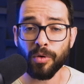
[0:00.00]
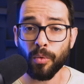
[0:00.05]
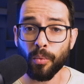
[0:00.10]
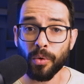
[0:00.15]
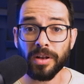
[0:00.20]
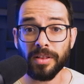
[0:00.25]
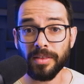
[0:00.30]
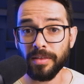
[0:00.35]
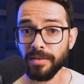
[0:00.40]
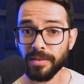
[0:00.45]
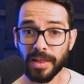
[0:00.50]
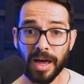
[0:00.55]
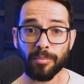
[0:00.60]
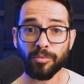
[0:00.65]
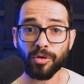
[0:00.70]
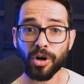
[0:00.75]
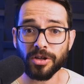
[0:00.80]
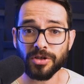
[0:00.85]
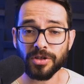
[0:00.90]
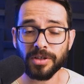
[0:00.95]
But when
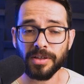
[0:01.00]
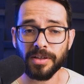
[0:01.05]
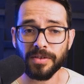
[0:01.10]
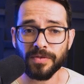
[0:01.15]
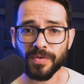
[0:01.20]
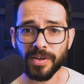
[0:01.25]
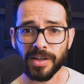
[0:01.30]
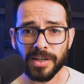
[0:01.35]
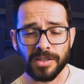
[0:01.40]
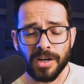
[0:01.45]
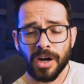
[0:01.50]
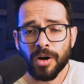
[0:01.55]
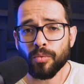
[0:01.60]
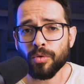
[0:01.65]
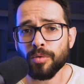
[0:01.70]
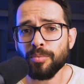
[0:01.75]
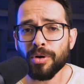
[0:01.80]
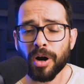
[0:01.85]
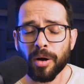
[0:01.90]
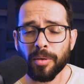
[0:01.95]
that project is finished,
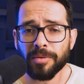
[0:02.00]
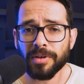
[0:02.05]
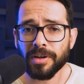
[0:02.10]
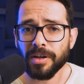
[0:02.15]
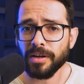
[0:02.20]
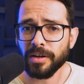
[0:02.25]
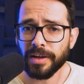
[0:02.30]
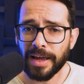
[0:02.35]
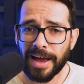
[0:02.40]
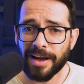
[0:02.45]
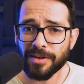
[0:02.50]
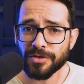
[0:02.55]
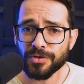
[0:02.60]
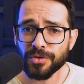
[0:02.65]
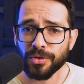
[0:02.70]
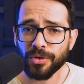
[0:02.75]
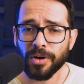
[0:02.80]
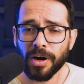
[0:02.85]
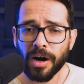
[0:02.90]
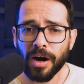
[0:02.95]
we're probably going to
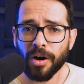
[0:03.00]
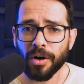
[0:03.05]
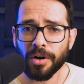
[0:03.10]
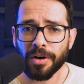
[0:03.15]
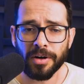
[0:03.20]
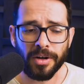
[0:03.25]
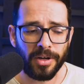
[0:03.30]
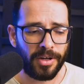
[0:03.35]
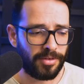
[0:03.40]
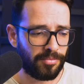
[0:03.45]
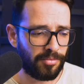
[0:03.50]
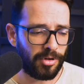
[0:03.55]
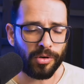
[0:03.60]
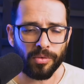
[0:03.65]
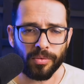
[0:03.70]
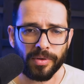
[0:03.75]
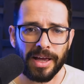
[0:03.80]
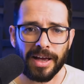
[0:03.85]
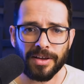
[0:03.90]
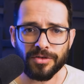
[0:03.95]
cancel our, you
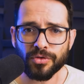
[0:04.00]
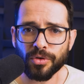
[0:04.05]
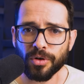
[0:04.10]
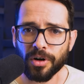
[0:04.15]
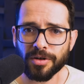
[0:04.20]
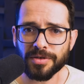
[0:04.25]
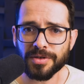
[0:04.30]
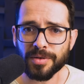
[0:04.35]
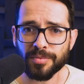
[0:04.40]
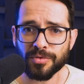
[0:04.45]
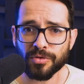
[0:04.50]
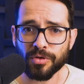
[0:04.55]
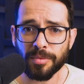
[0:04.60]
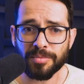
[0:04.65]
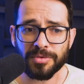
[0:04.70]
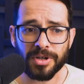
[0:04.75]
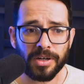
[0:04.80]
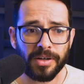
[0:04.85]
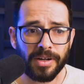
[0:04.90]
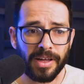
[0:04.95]
know, cancel our
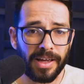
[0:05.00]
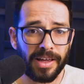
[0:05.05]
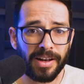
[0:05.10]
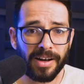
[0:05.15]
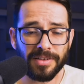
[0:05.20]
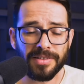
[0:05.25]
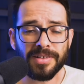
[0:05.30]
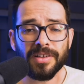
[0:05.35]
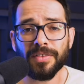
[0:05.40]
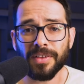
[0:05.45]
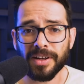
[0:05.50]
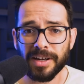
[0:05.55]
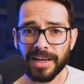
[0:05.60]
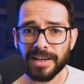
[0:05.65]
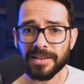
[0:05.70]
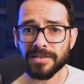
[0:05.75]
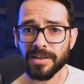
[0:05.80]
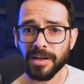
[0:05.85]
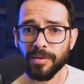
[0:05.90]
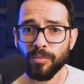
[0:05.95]
subscription, and until the
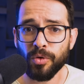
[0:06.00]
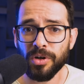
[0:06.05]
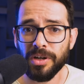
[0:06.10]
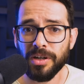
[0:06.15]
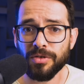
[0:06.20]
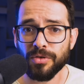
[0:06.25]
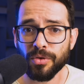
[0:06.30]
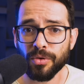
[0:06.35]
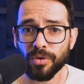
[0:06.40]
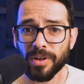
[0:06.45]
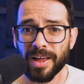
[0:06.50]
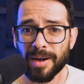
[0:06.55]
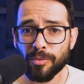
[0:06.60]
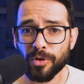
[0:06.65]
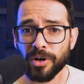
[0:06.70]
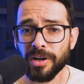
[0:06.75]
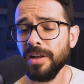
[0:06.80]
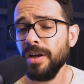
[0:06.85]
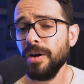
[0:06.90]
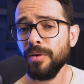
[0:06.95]
next time we need to
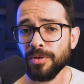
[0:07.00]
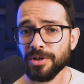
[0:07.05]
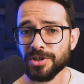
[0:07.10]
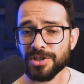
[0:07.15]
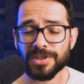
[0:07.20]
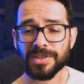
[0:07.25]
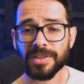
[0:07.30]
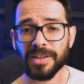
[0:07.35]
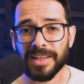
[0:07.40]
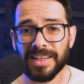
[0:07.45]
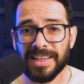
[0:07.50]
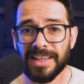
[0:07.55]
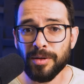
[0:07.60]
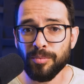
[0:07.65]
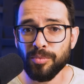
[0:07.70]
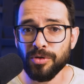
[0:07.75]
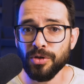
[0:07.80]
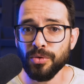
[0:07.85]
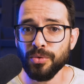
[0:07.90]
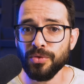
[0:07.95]
collaborate, we're just going to
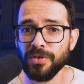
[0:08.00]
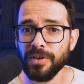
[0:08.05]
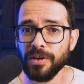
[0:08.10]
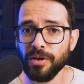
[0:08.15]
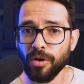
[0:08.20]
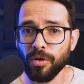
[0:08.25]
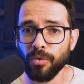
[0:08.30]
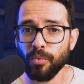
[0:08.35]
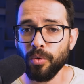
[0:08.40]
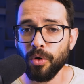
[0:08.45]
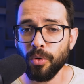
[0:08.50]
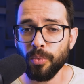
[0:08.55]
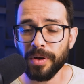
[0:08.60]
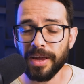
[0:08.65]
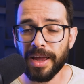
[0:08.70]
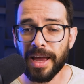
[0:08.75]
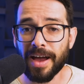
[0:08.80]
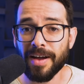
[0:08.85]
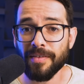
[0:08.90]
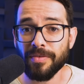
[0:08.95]
keep using on what
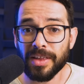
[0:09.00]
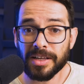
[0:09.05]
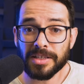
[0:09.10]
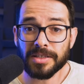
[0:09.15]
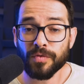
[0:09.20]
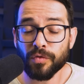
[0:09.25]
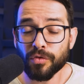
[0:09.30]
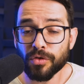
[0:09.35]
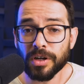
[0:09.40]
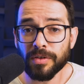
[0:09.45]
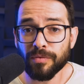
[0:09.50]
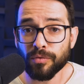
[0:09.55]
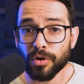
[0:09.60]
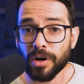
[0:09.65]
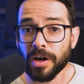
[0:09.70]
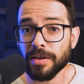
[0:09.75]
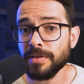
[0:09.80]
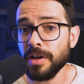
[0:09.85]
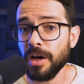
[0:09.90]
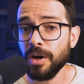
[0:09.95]
we have that's free for
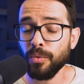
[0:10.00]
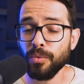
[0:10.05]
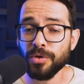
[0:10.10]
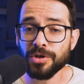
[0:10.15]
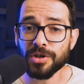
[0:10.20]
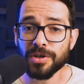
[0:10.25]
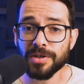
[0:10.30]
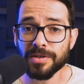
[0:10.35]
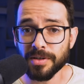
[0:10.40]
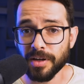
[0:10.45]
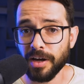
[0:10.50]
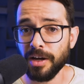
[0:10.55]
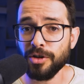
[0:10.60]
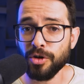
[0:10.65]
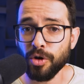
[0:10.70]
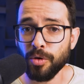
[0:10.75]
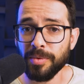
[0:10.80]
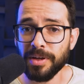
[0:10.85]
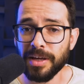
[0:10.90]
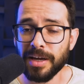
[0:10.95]
us, which is
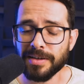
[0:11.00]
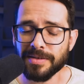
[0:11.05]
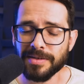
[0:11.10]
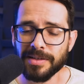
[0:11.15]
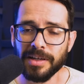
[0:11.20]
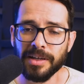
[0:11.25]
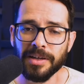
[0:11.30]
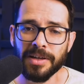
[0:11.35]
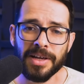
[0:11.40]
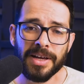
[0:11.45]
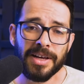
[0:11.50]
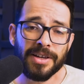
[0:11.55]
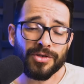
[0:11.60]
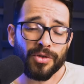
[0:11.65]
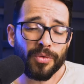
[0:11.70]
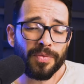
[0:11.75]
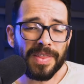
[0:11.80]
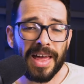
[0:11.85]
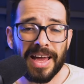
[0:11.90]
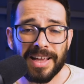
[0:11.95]
Adobe X D.
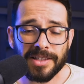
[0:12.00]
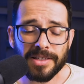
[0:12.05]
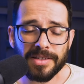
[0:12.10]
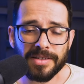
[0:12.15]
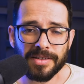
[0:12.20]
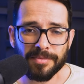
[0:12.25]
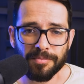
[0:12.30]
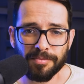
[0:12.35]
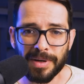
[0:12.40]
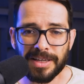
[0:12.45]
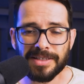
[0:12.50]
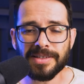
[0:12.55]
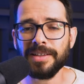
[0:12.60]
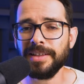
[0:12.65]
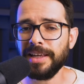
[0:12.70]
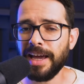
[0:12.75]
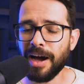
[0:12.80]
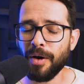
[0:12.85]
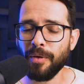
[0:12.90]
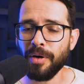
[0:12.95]
So that's
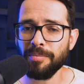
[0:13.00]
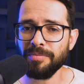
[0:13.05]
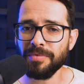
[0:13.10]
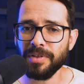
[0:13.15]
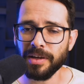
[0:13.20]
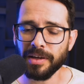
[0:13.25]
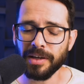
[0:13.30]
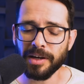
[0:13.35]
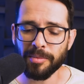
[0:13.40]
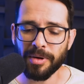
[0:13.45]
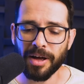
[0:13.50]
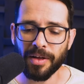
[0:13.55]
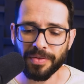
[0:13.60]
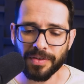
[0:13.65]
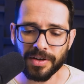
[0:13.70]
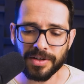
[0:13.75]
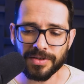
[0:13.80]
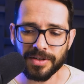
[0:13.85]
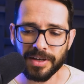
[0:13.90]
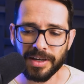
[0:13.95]
basically how I'm thinking about
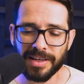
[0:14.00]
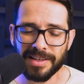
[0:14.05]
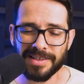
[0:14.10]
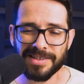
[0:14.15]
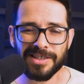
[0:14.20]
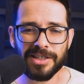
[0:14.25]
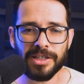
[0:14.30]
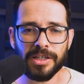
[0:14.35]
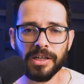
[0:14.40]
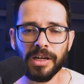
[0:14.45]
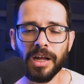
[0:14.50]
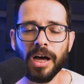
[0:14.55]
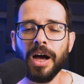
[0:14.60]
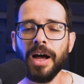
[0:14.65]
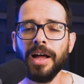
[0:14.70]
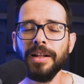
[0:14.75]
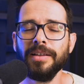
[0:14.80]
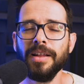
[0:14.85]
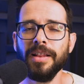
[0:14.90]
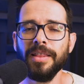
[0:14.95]
this. It's
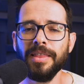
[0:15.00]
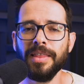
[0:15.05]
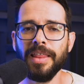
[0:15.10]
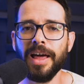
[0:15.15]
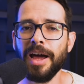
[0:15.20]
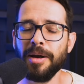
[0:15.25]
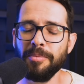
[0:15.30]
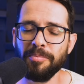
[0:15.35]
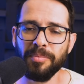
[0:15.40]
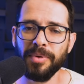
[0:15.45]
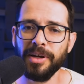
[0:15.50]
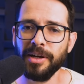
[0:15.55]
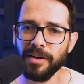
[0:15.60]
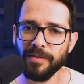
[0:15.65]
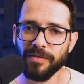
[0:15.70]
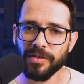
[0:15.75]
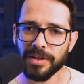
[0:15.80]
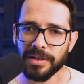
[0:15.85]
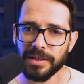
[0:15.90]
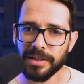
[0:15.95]
not that big
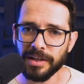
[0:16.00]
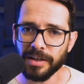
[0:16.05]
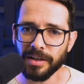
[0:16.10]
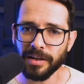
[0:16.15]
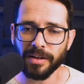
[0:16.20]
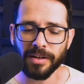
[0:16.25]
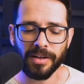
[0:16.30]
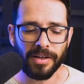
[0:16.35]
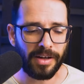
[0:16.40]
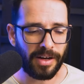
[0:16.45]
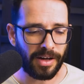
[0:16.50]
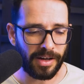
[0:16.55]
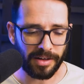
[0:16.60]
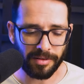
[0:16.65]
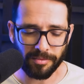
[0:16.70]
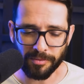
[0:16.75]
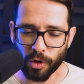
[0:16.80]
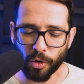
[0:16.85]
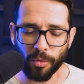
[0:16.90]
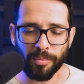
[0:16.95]
of a deal. I
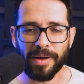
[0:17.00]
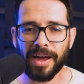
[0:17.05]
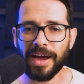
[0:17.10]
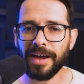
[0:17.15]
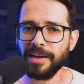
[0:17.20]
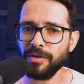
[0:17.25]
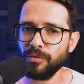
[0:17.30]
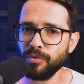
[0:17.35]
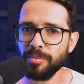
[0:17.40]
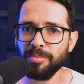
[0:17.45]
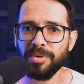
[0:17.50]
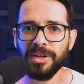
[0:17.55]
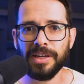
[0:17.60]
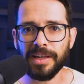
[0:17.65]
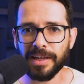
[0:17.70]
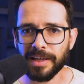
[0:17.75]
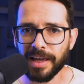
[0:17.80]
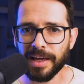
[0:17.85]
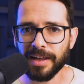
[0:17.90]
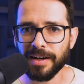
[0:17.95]
go back and repeat
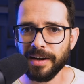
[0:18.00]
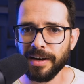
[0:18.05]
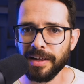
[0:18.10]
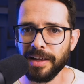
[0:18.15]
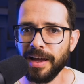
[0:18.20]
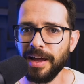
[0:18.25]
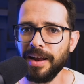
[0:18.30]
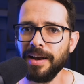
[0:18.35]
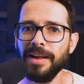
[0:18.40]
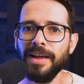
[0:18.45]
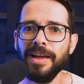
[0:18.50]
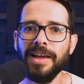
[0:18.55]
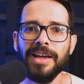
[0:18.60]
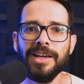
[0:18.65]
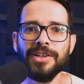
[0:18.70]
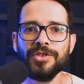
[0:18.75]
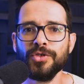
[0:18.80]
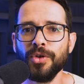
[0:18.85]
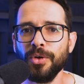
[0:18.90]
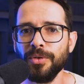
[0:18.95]
again and again.
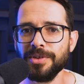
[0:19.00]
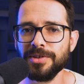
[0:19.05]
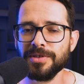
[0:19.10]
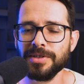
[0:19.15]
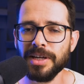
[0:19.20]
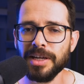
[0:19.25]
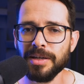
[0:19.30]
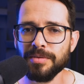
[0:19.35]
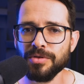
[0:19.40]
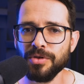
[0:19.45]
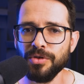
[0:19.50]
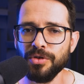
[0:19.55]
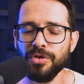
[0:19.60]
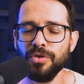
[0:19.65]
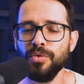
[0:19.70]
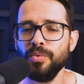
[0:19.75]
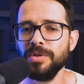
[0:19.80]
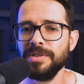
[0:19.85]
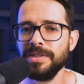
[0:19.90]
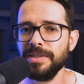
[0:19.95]
It's all the same, so
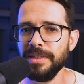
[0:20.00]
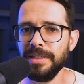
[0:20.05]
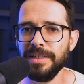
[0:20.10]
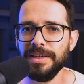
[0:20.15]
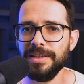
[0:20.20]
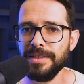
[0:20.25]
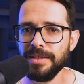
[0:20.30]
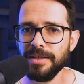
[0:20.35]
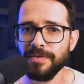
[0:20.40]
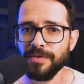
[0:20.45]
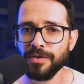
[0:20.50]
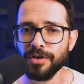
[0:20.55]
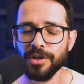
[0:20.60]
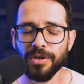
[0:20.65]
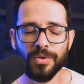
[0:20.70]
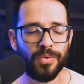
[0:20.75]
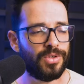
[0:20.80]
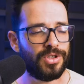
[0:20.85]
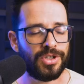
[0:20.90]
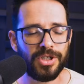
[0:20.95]
do what's easy for
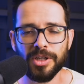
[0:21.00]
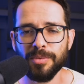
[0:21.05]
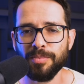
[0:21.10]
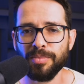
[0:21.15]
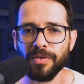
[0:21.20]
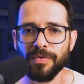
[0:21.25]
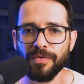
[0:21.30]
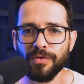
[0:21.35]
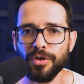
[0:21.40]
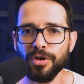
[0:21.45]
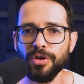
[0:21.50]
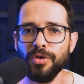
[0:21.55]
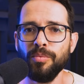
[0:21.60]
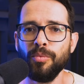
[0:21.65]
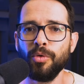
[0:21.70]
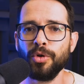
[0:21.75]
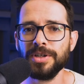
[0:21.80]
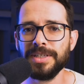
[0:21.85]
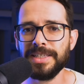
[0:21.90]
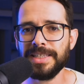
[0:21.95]
you, cheaper for you,
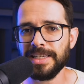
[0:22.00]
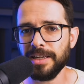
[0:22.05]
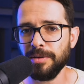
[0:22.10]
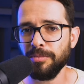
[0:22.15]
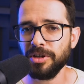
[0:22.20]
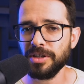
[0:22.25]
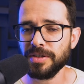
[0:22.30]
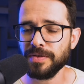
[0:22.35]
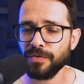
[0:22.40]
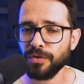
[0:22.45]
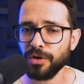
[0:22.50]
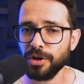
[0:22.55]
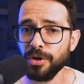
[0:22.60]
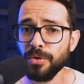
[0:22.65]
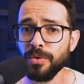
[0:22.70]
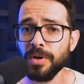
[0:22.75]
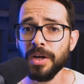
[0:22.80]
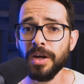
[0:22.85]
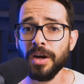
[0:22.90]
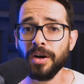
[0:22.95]
more seamless for
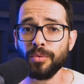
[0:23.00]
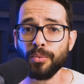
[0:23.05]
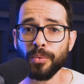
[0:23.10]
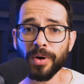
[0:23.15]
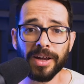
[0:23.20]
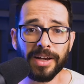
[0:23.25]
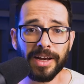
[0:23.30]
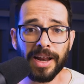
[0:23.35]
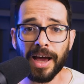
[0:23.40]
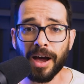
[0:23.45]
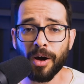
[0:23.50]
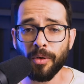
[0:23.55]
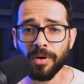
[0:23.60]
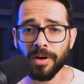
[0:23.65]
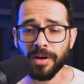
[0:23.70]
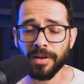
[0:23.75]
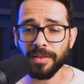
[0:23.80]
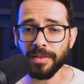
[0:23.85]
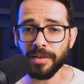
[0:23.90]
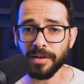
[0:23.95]
you. Right now,
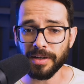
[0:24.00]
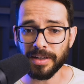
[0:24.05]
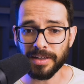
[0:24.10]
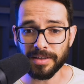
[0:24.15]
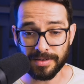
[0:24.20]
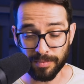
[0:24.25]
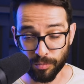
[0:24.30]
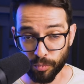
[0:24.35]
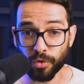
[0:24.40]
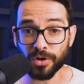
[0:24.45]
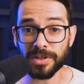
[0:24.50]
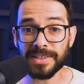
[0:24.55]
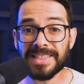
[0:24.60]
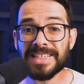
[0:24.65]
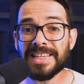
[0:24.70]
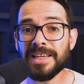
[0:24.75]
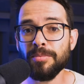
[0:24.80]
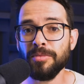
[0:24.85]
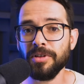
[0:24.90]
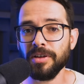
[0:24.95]
the more
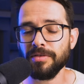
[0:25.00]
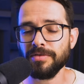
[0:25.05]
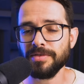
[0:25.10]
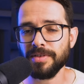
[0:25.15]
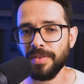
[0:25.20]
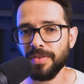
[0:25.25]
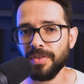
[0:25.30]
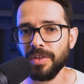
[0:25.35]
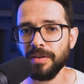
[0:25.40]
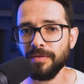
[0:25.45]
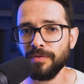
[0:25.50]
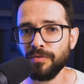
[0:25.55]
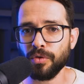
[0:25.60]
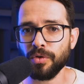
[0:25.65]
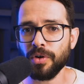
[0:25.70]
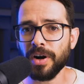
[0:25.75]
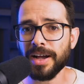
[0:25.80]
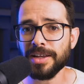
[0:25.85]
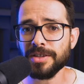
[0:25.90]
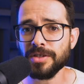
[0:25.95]
seamless thing
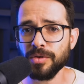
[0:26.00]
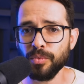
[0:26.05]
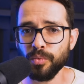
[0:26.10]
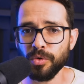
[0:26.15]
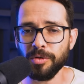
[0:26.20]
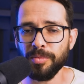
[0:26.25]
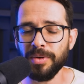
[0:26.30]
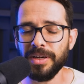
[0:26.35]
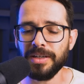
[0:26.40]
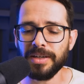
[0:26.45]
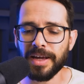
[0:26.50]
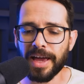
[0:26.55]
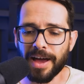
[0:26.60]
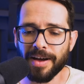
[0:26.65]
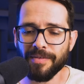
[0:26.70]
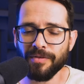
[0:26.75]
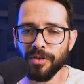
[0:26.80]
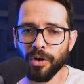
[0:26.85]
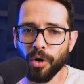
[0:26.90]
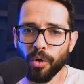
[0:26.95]
for us would be to
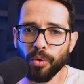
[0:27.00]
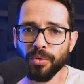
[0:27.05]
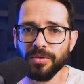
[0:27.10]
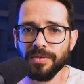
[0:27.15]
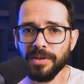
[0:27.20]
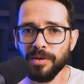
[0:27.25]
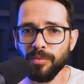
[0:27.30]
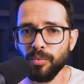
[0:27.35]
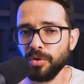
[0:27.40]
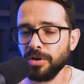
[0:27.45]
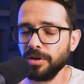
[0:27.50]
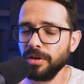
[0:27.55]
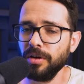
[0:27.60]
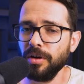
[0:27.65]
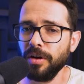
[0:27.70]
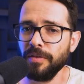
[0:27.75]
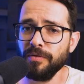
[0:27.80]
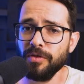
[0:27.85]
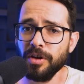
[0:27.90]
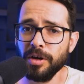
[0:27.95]
have the whole team working
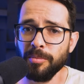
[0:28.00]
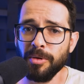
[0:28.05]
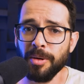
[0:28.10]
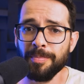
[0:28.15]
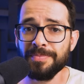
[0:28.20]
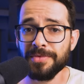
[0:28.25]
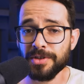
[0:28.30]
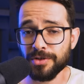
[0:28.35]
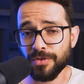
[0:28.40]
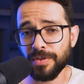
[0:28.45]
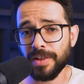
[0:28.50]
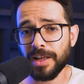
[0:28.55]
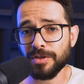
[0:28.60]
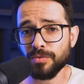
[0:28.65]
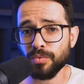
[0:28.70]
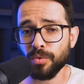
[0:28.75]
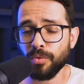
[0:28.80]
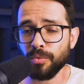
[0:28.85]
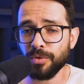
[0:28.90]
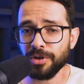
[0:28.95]
on Figma, so
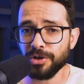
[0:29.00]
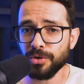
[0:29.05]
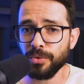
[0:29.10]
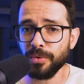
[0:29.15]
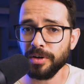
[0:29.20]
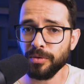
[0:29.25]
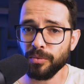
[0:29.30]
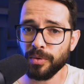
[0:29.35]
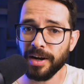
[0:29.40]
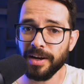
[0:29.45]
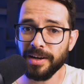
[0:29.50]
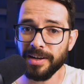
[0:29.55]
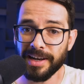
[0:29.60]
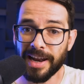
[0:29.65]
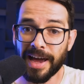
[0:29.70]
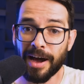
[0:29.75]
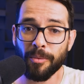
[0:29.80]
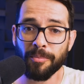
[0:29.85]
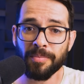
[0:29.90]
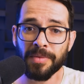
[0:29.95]
that's what we're doing right
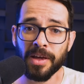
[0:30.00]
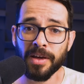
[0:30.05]
now.